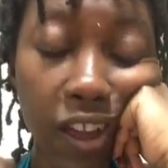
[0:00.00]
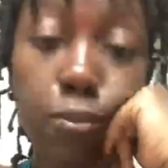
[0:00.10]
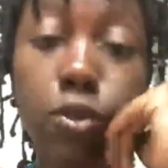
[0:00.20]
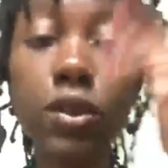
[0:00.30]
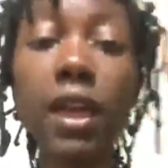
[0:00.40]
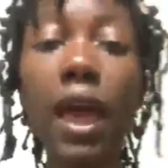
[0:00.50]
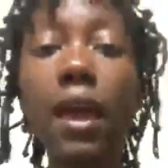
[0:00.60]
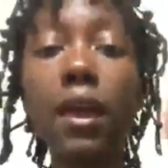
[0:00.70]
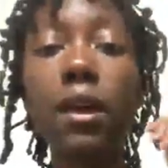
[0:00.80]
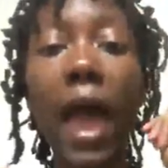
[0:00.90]

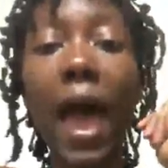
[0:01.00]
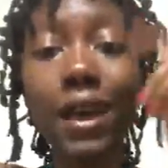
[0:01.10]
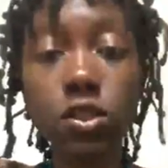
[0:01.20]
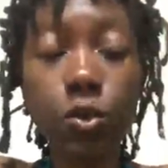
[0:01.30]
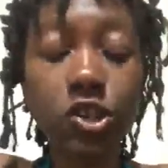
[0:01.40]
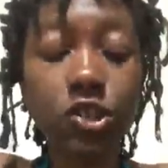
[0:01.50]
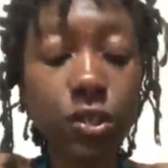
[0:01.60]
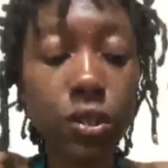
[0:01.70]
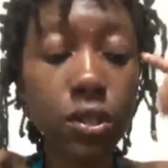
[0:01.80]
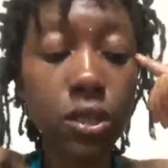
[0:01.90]
communicate, ask
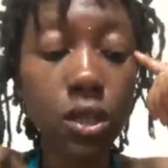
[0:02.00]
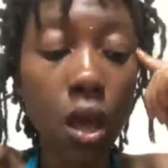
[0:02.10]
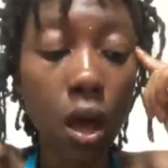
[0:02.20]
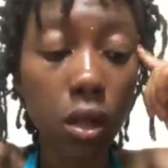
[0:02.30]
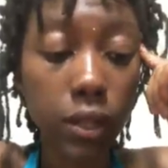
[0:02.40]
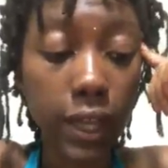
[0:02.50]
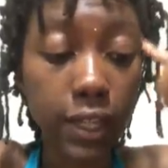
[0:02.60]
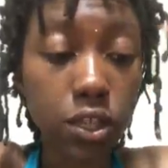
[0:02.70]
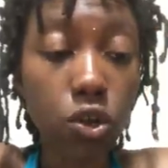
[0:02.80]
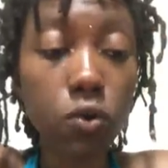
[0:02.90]
questions,
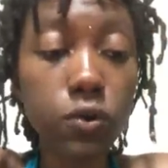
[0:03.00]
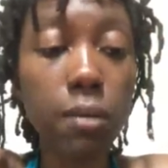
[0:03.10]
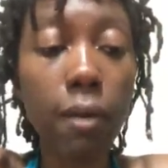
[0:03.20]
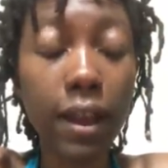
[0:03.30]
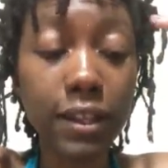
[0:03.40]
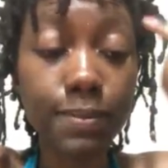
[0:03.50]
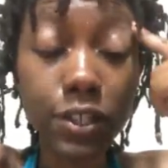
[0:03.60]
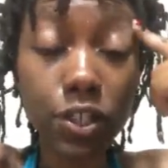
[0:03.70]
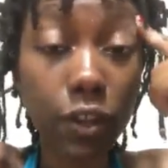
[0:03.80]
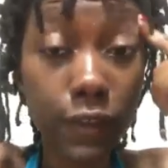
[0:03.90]
get to know somebody,
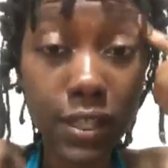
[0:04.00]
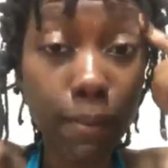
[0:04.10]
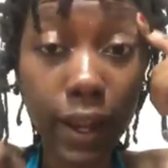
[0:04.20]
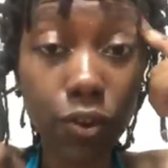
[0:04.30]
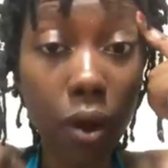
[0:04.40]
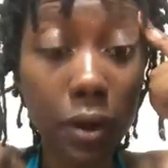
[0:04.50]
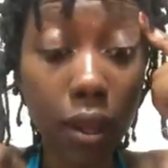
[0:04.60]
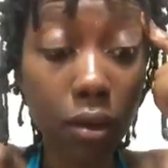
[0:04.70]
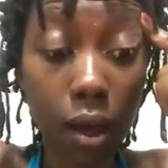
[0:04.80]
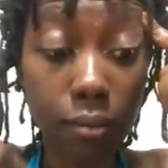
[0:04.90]
especially if it's somebody coming
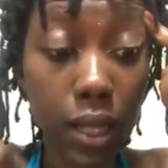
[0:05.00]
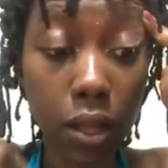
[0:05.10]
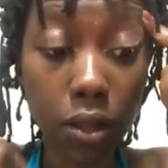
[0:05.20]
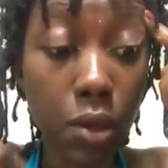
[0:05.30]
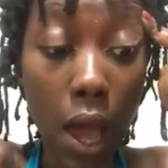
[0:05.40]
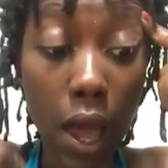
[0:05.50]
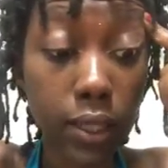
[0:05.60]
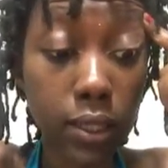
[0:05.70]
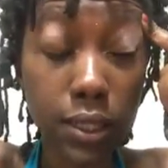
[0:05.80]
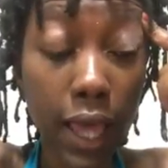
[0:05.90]
in. I'm telling you
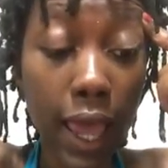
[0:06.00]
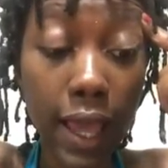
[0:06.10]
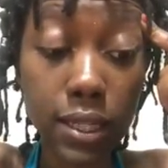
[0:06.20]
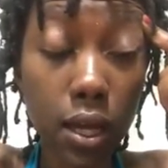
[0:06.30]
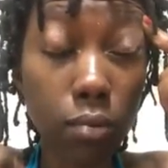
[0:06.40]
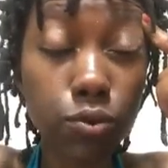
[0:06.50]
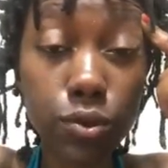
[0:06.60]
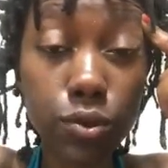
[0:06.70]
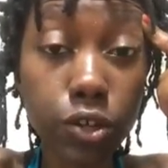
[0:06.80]
guys, because that Ace of Cups was